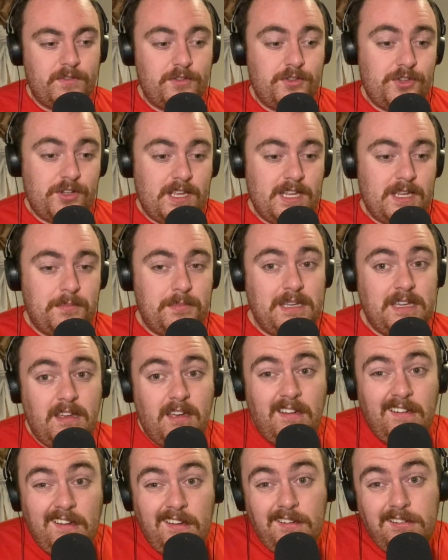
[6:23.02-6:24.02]
you like me?
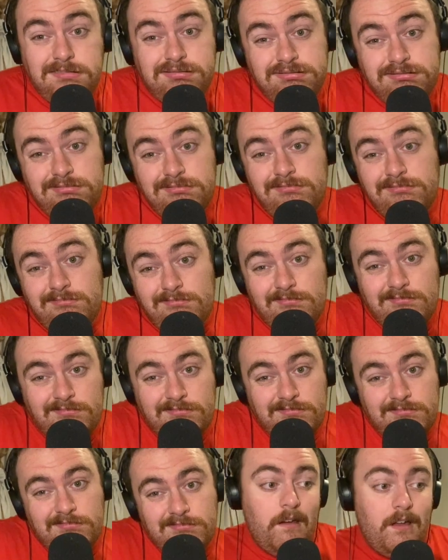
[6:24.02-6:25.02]

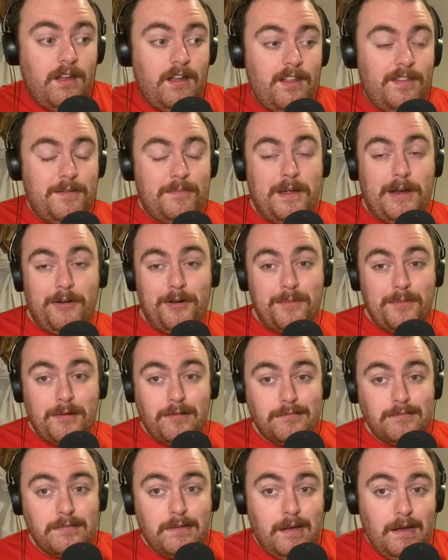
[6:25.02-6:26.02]
And then Marianne goes,